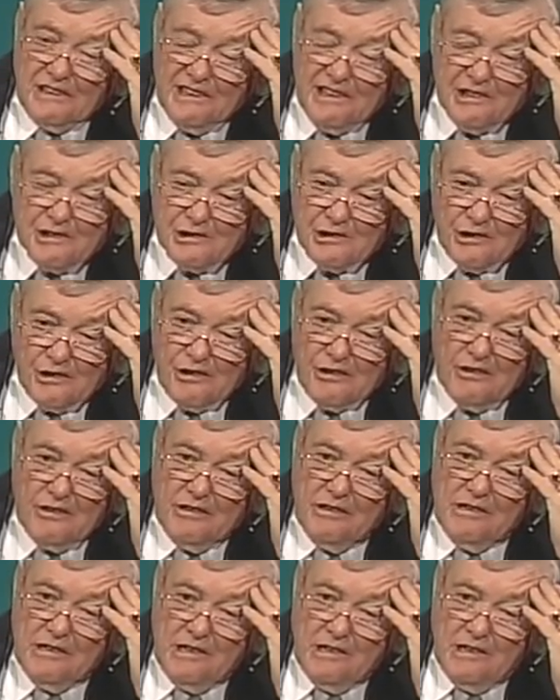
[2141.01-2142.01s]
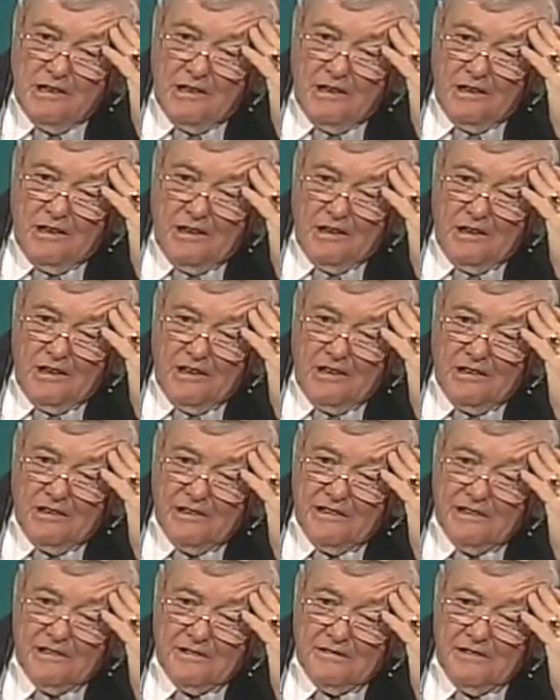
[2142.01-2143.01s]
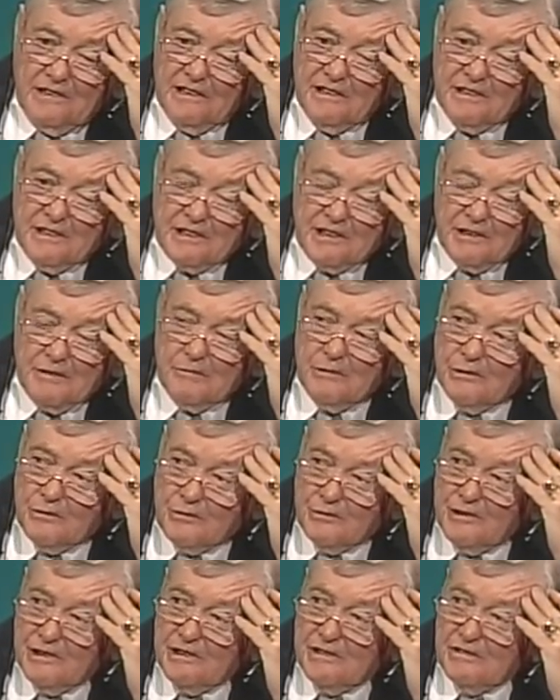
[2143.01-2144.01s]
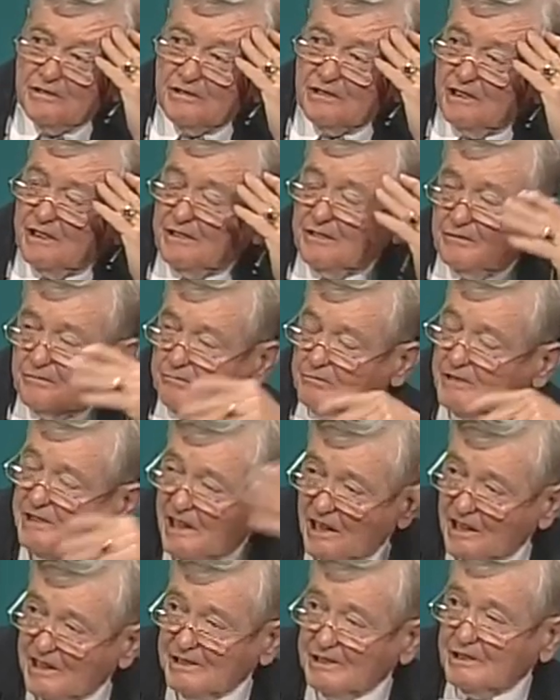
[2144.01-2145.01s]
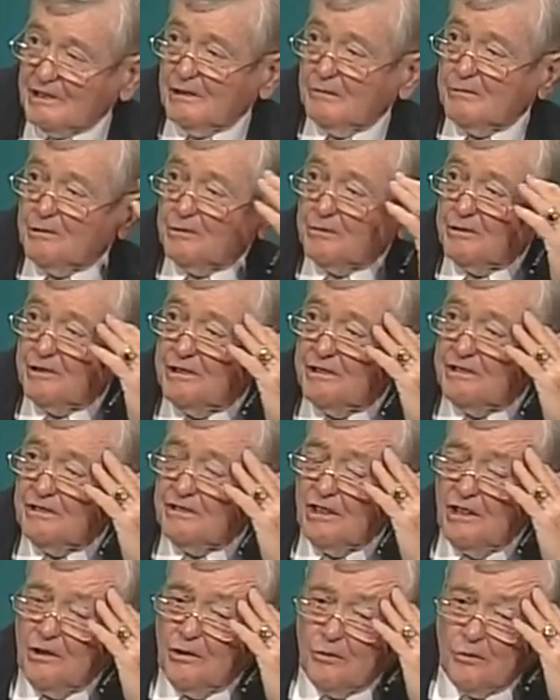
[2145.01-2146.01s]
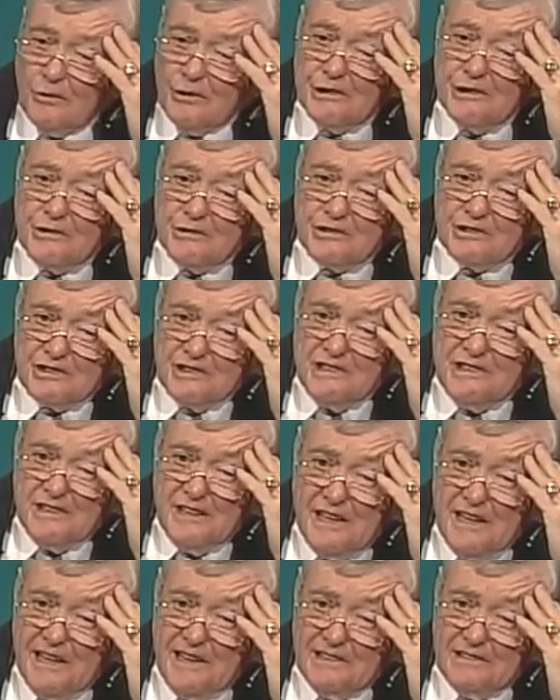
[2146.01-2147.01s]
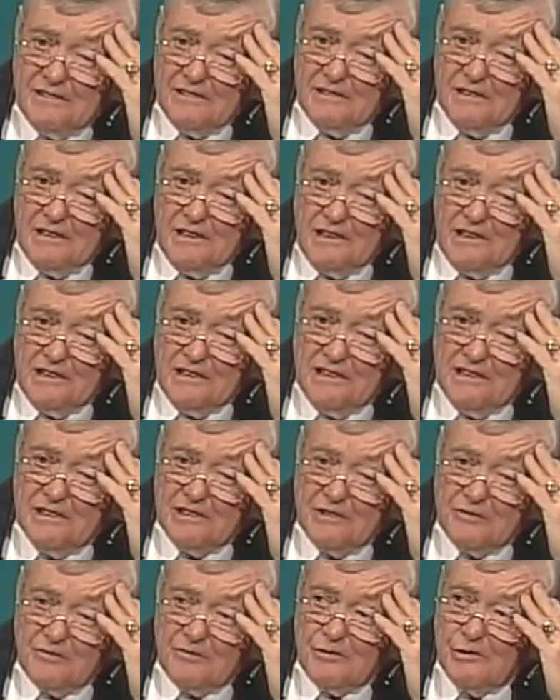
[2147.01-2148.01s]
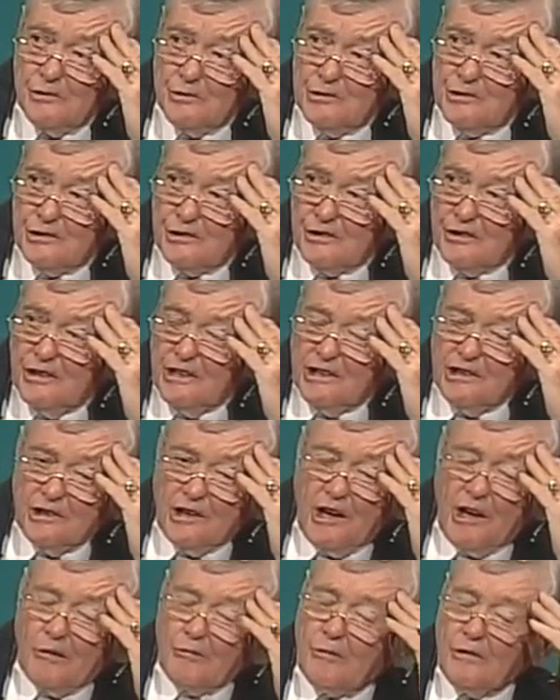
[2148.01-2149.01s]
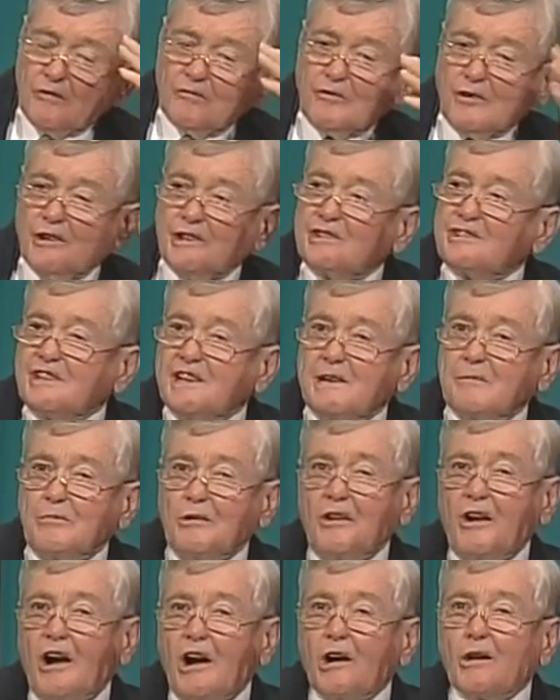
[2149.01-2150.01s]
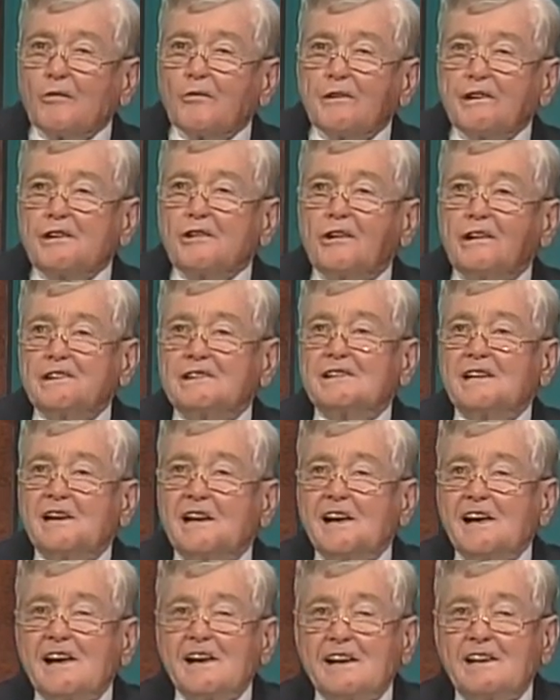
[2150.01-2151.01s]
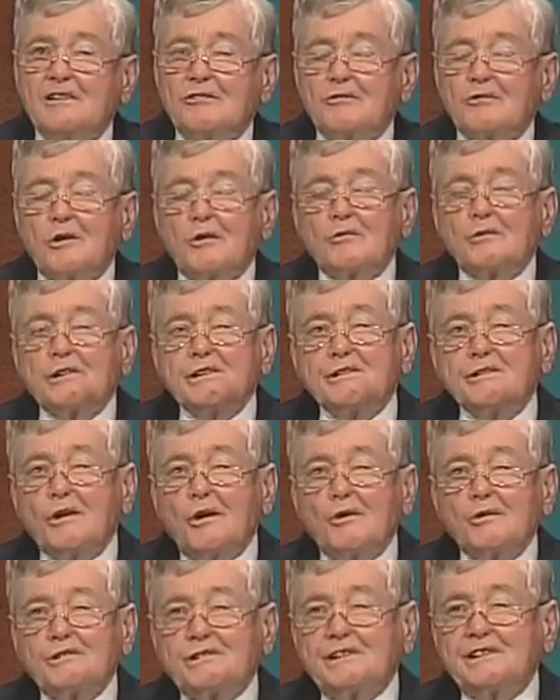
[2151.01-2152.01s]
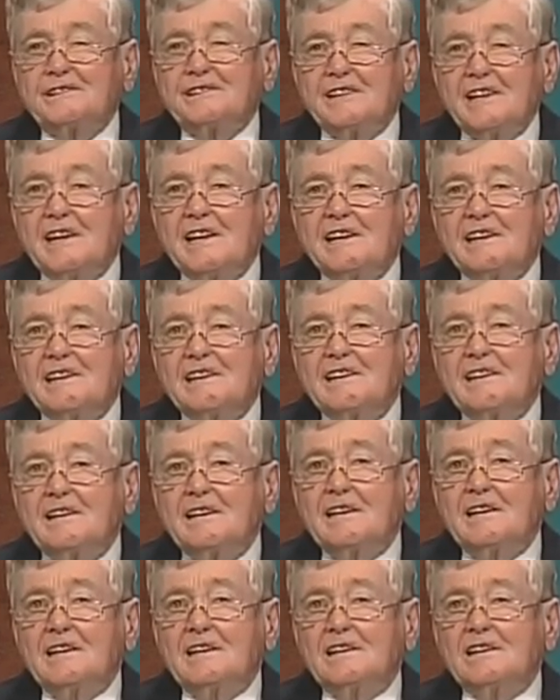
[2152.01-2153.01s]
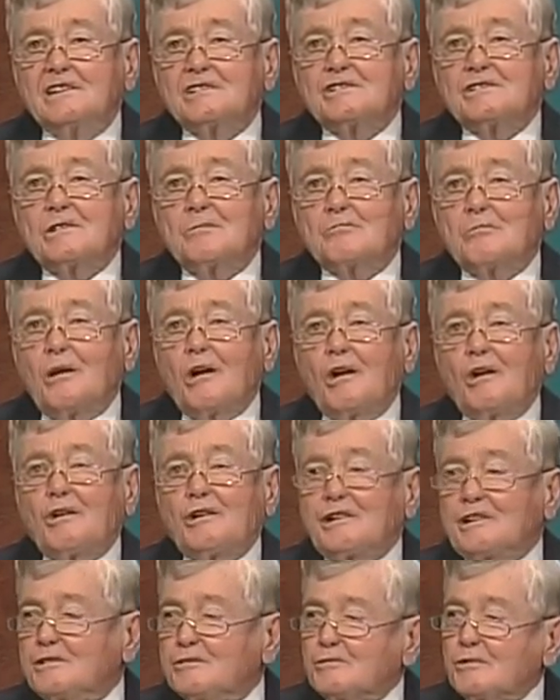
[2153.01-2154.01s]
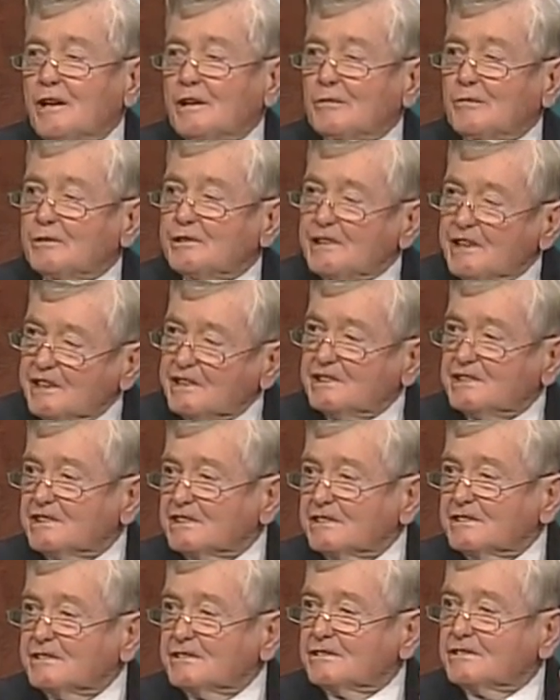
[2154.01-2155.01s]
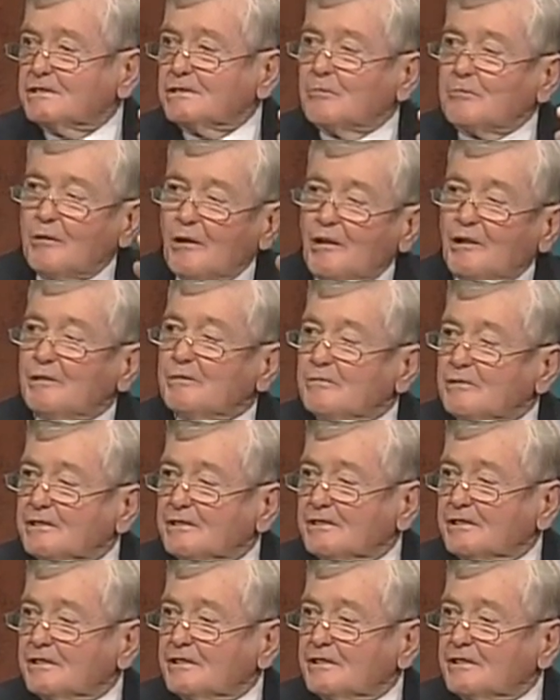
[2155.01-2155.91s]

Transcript: leisure in the communities and beyond the communities? Where do you see that in the future? For example, are we going to have what we know today is the Park and Recreation Department